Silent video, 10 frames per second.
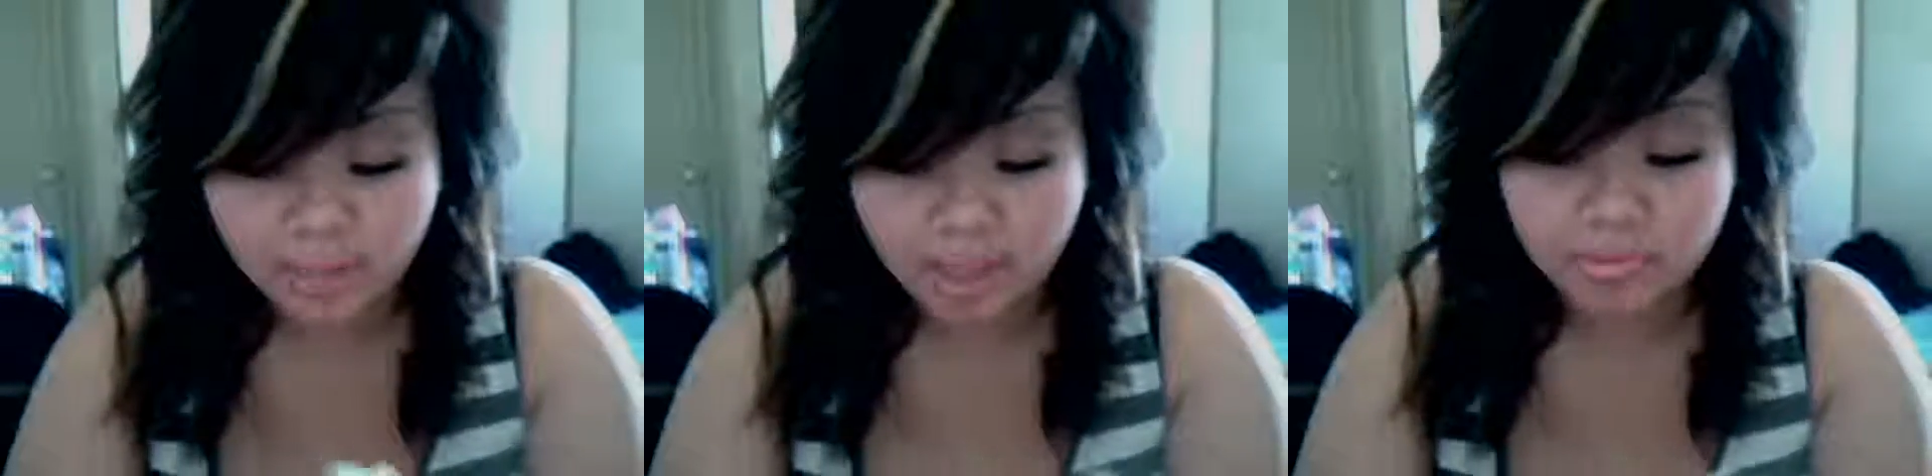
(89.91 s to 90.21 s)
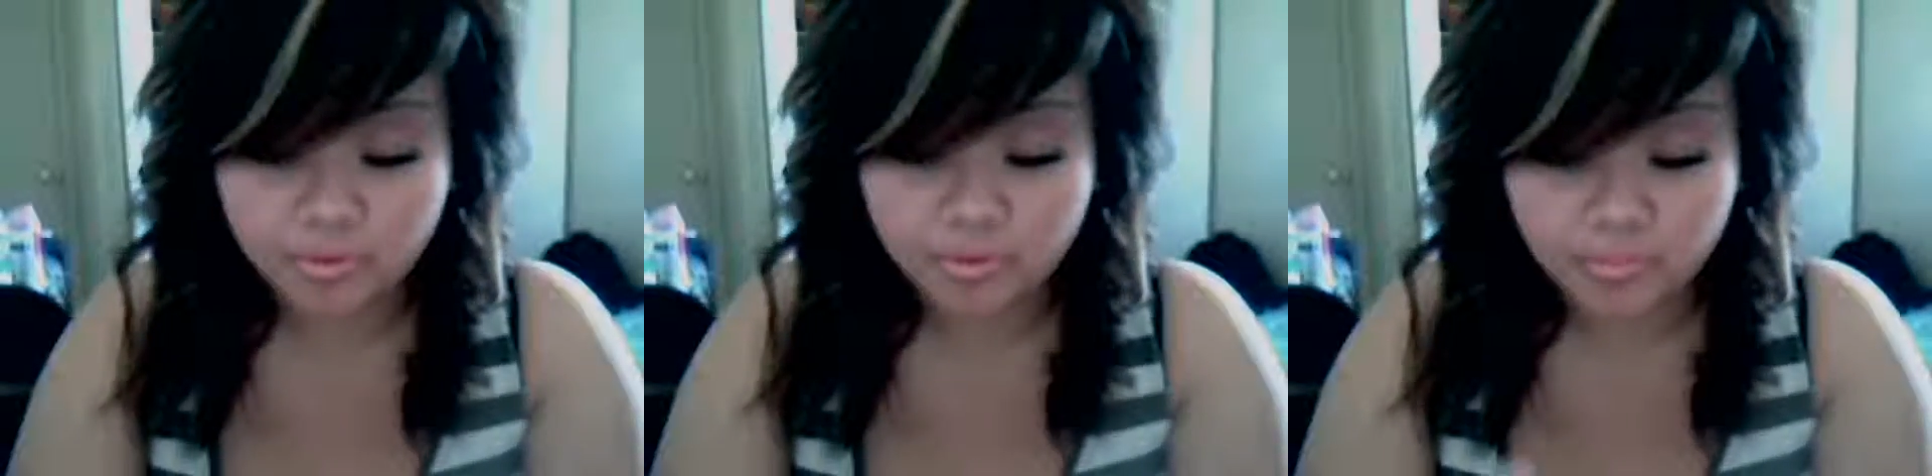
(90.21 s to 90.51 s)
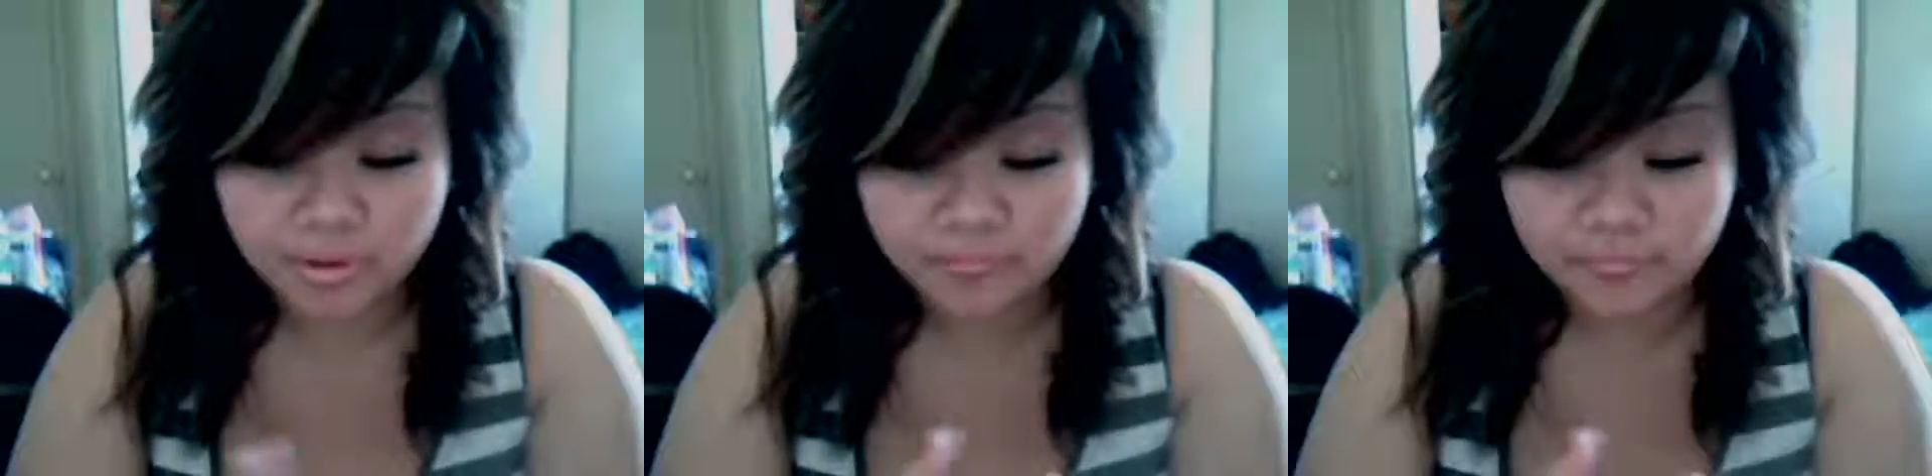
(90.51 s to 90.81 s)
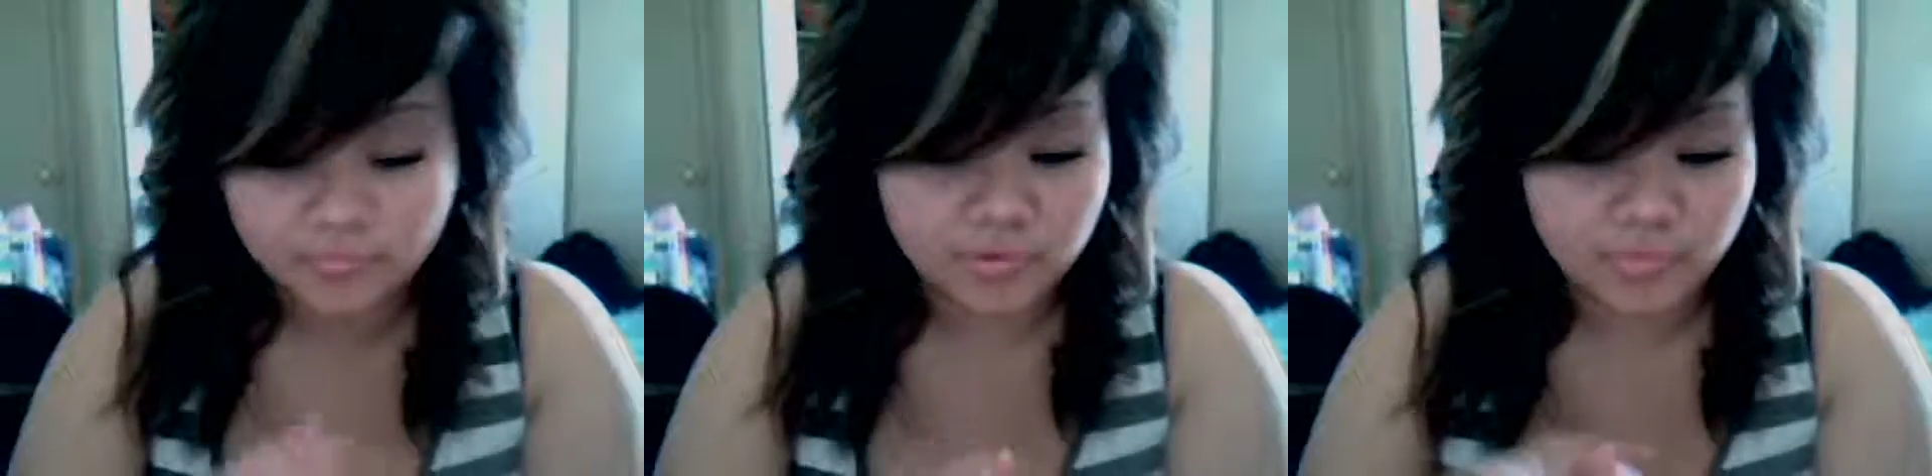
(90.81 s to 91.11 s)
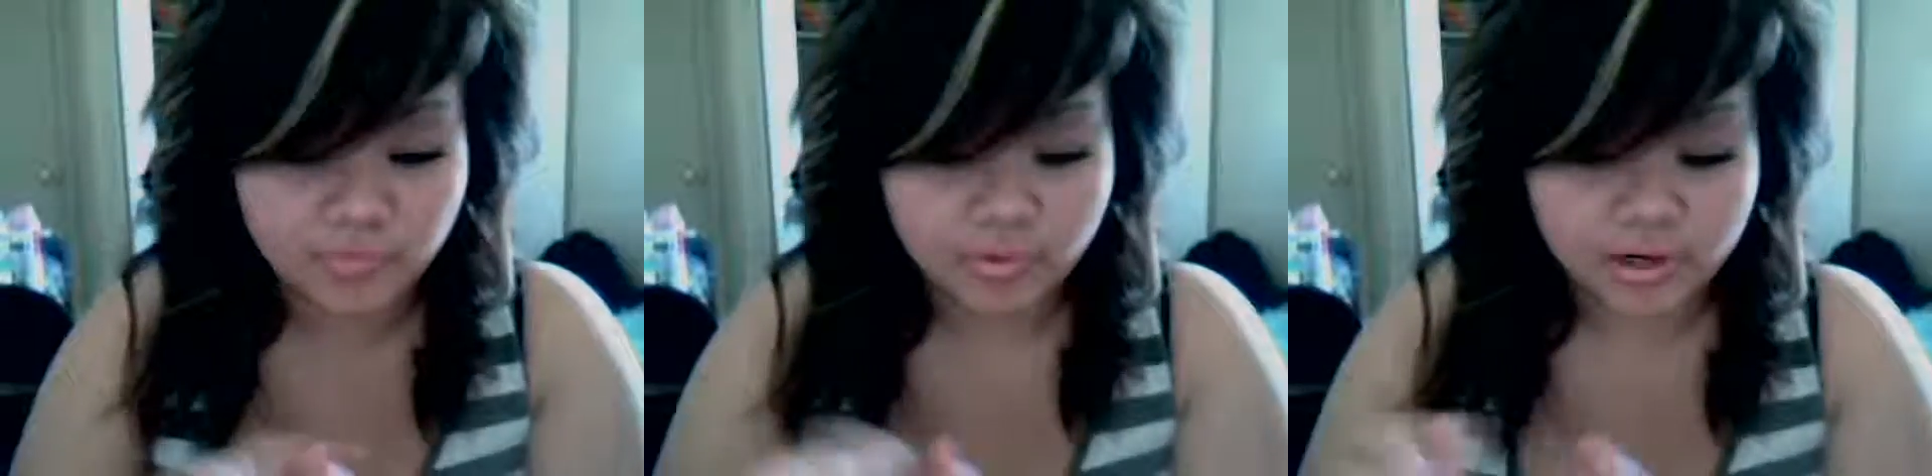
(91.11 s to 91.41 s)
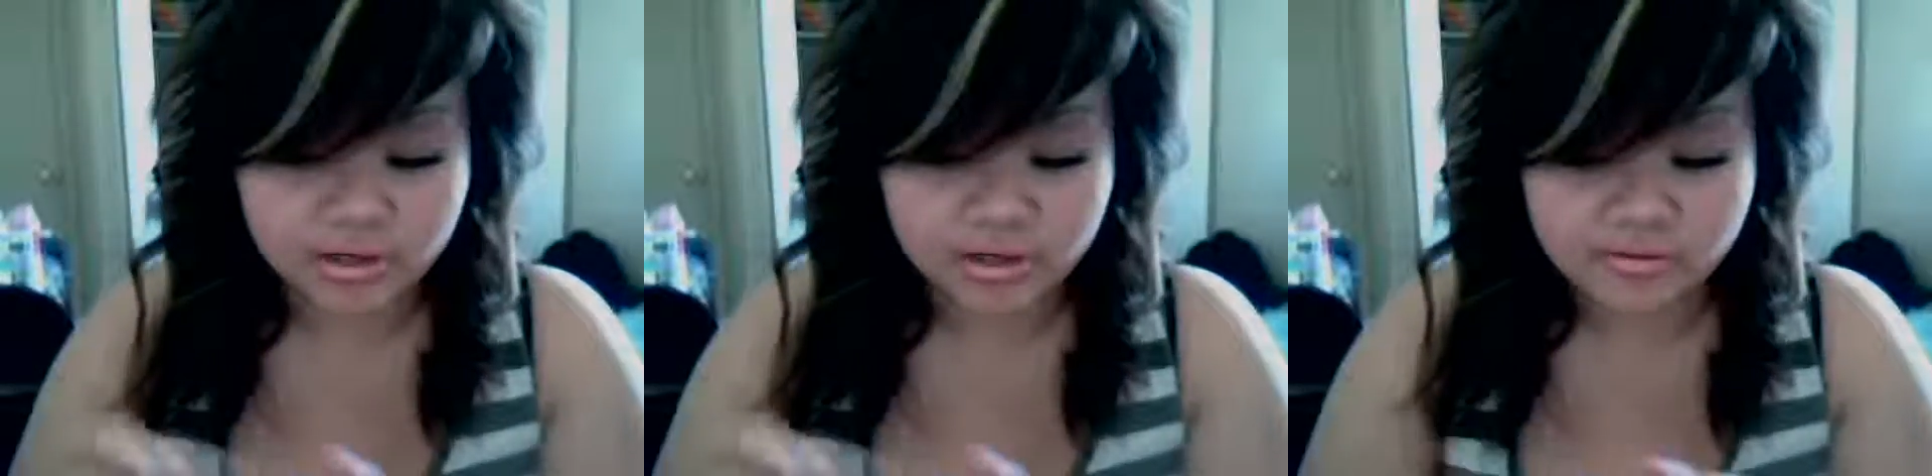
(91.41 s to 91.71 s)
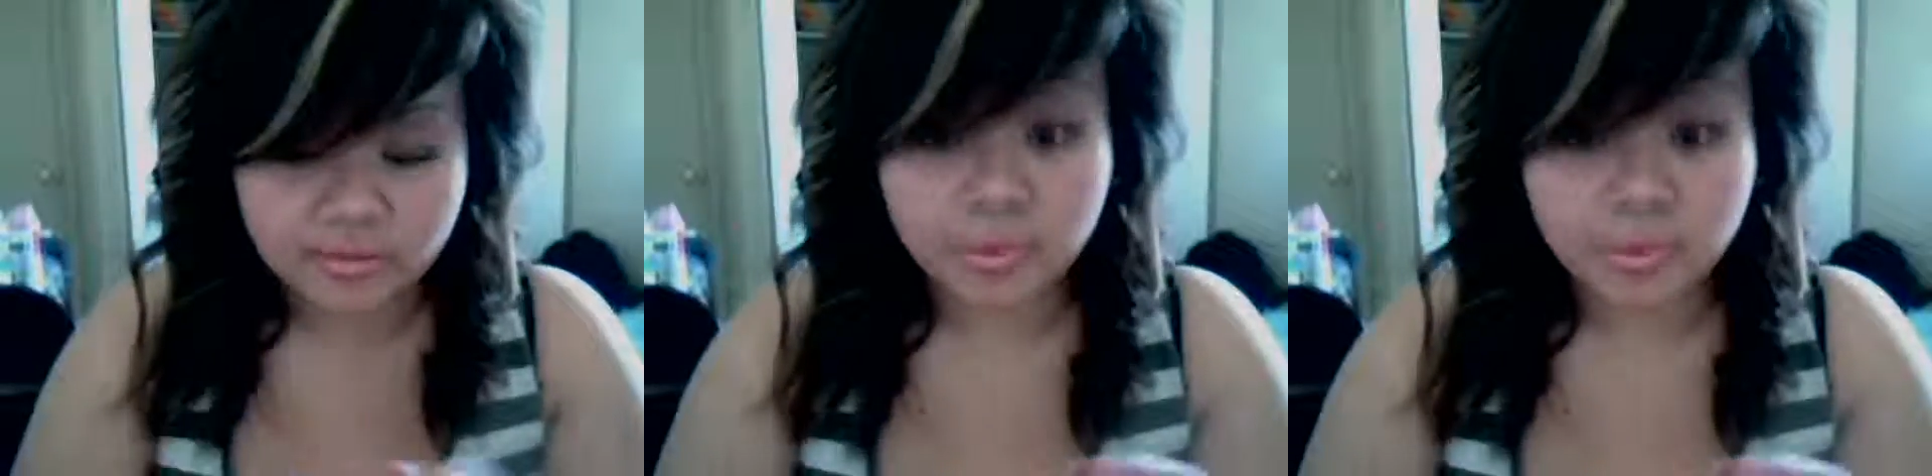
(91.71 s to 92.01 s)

Epic or Myth if you're in St.